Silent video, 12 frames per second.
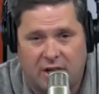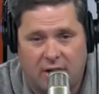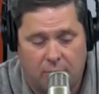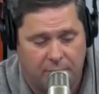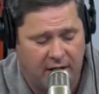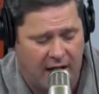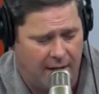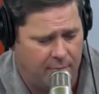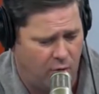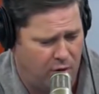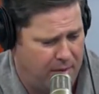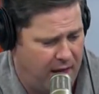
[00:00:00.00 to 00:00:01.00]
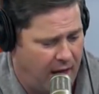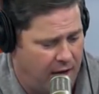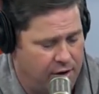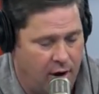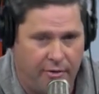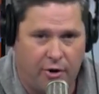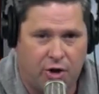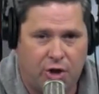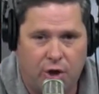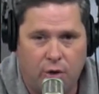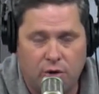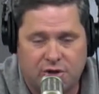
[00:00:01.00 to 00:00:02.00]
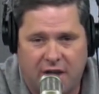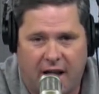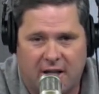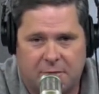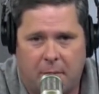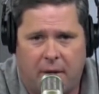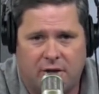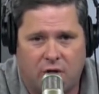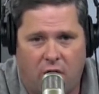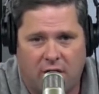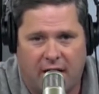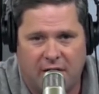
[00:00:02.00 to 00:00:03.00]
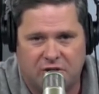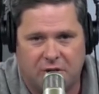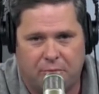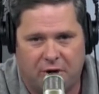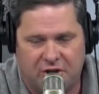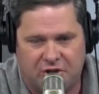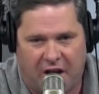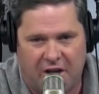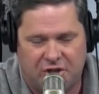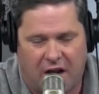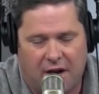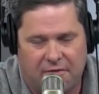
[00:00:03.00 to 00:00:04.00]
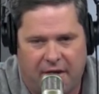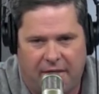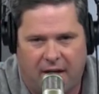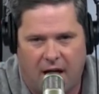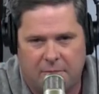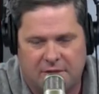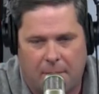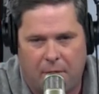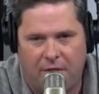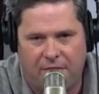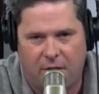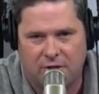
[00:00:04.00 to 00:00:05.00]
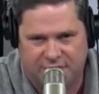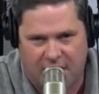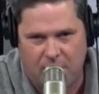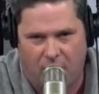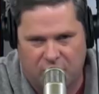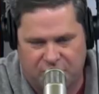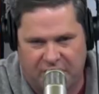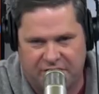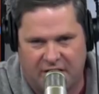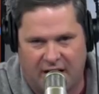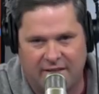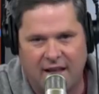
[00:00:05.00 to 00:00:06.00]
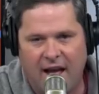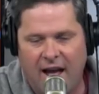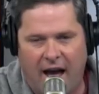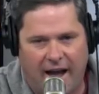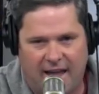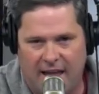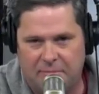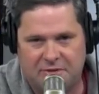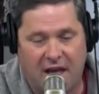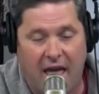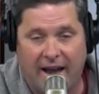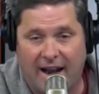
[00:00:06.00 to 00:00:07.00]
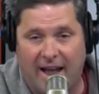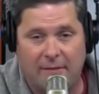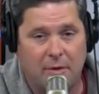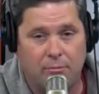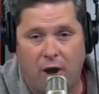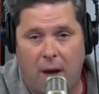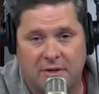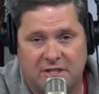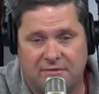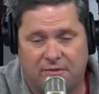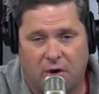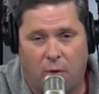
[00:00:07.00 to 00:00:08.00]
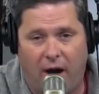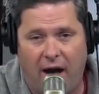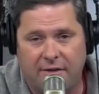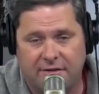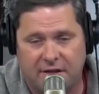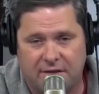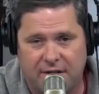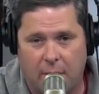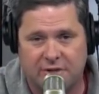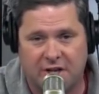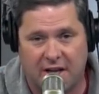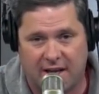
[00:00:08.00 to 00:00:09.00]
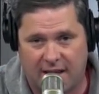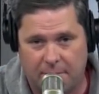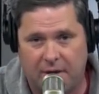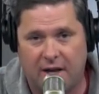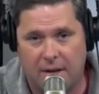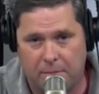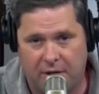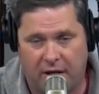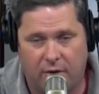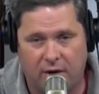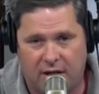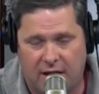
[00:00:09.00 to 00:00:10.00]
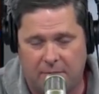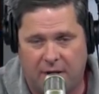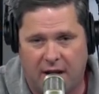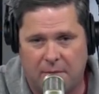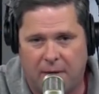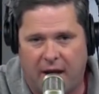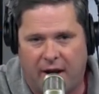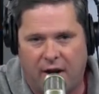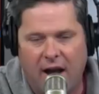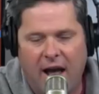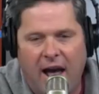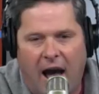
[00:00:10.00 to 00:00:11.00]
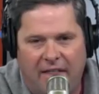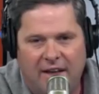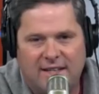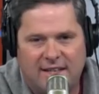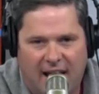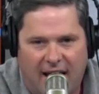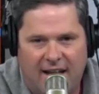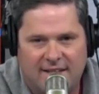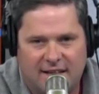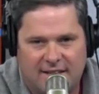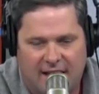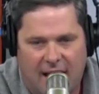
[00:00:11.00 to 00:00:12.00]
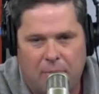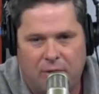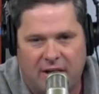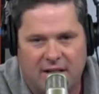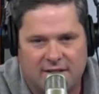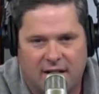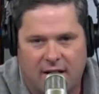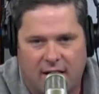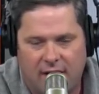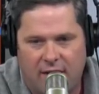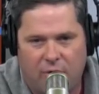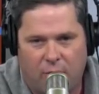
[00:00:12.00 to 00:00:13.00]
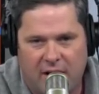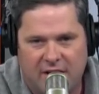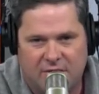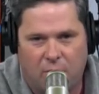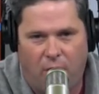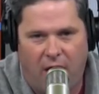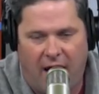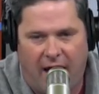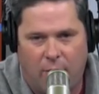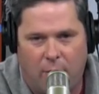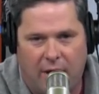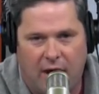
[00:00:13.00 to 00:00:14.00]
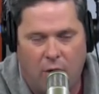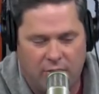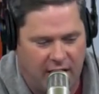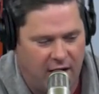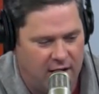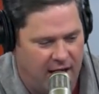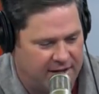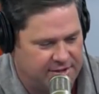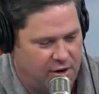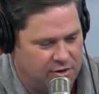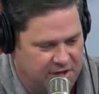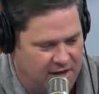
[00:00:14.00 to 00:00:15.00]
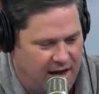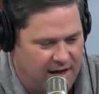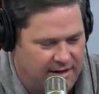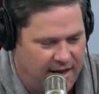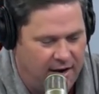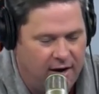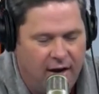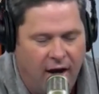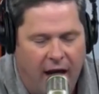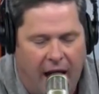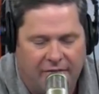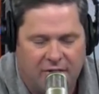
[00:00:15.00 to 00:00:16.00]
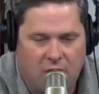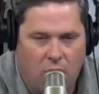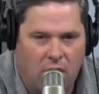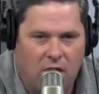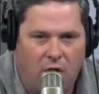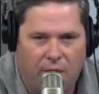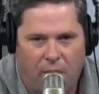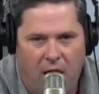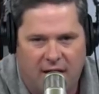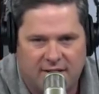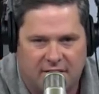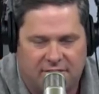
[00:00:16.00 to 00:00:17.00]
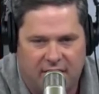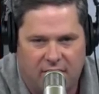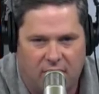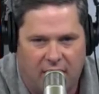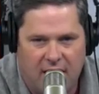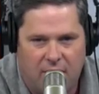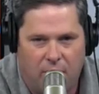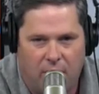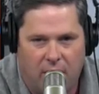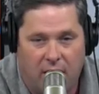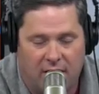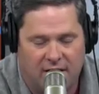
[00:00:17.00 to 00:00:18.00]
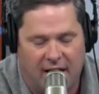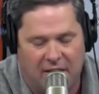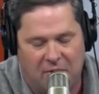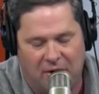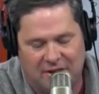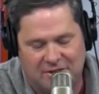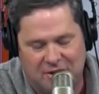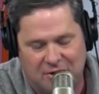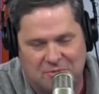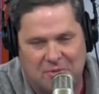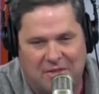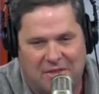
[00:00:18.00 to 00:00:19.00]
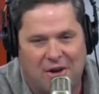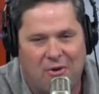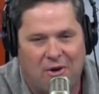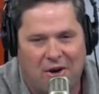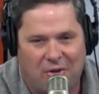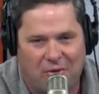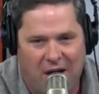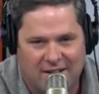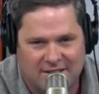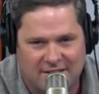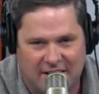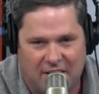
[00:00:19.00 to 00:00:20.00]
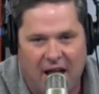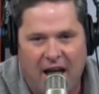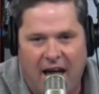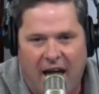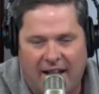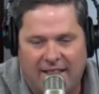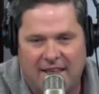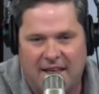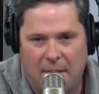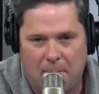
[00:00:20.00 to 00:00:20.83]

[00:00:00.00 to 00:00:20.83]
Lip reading: a little bit, I am going to make another huge announcement about Dog Nation Appreciation, our event that comes up on Thursday, March 15th. I keep saying, and I have been promising for a while, that the event was going to keep getting bigger and keep getting better. I think today's example is another reason why. When we go down next Thursday night there at the Coca-Cola Roxy Theater at the Coca-Cola Roxy Theater at the